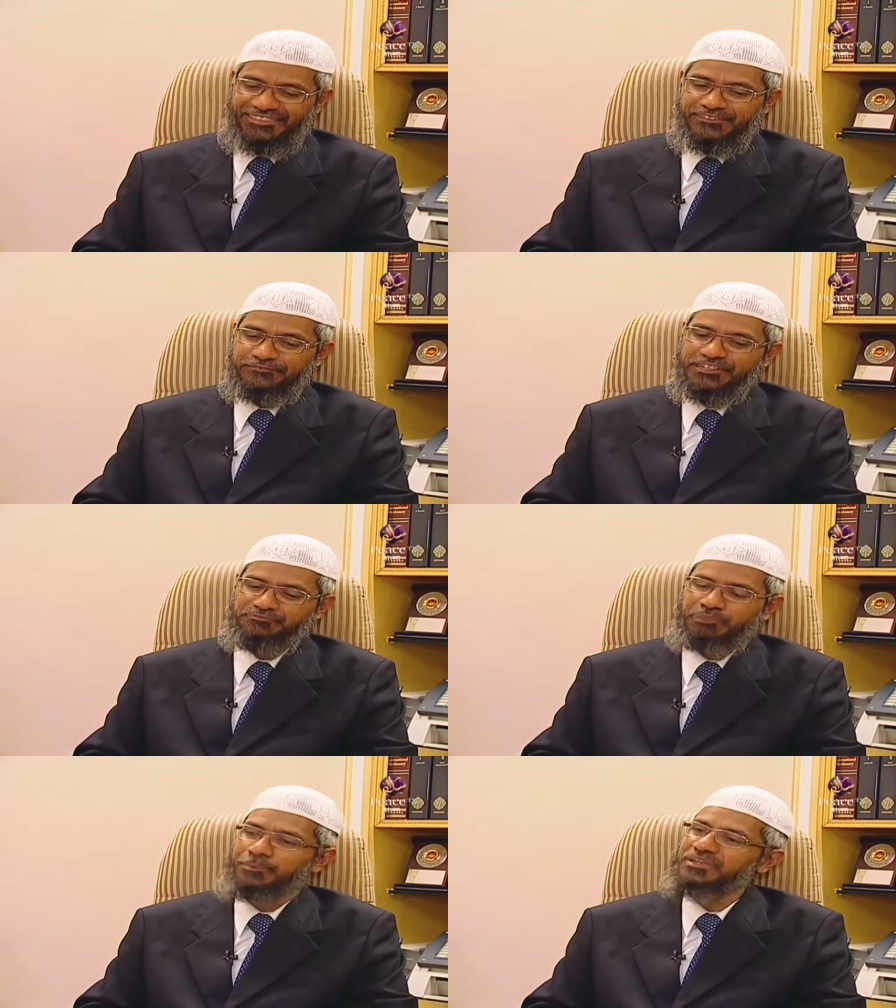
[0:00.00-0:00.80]
And the
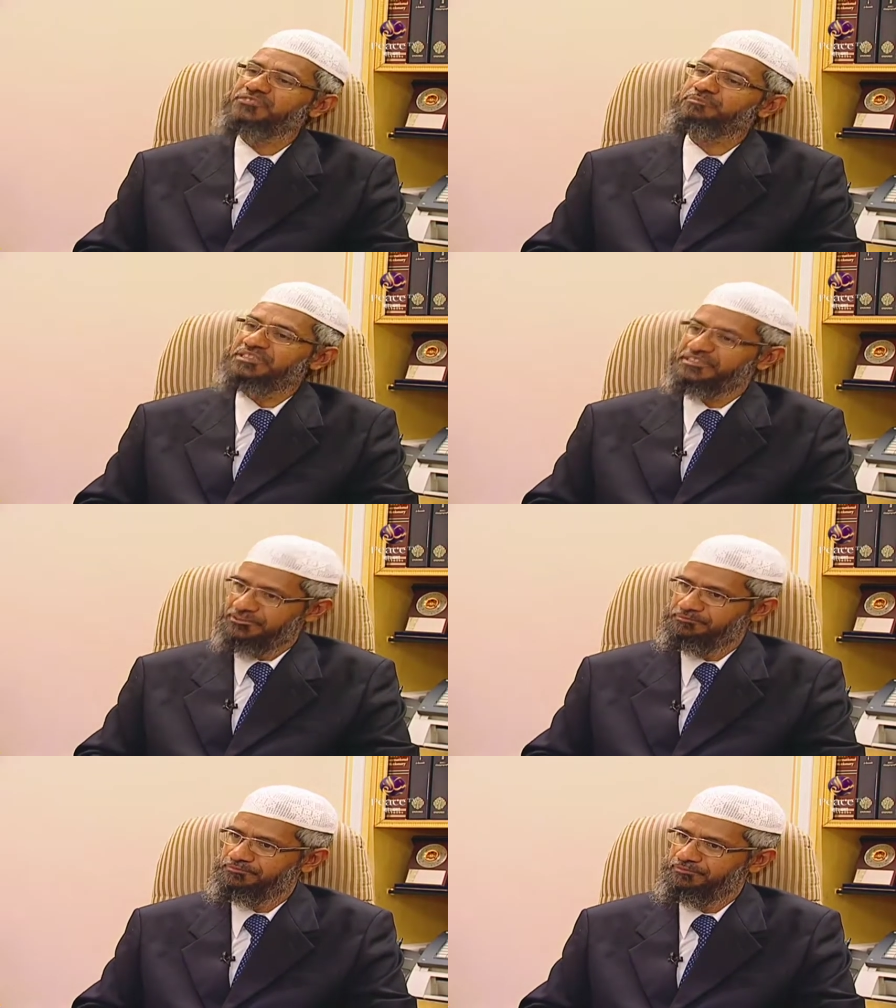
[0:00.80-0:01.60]
first public
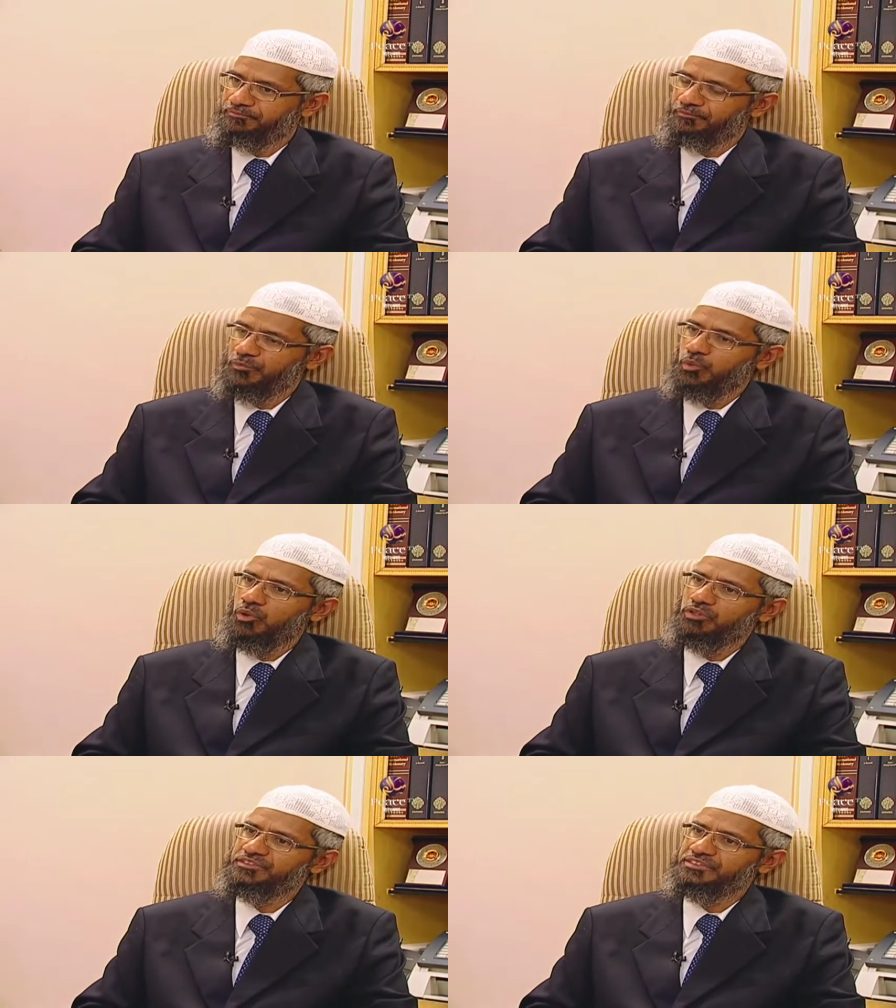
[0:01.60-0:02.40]
speech
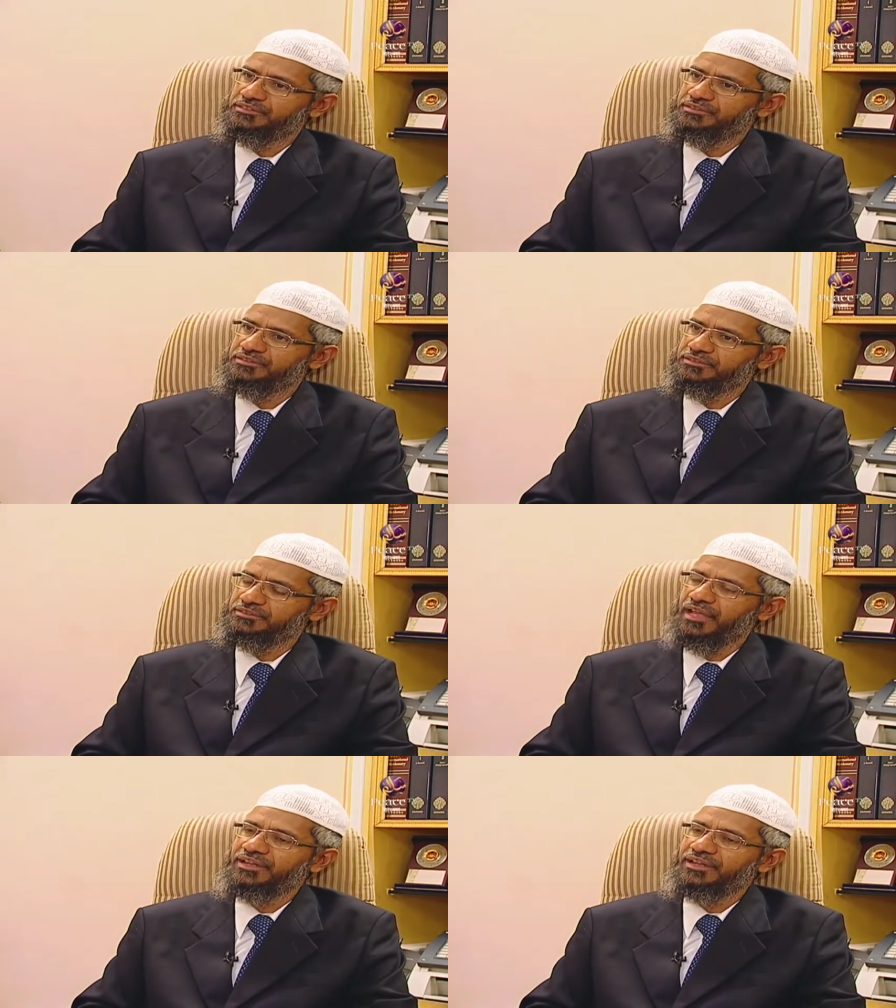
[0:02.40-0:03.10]
was in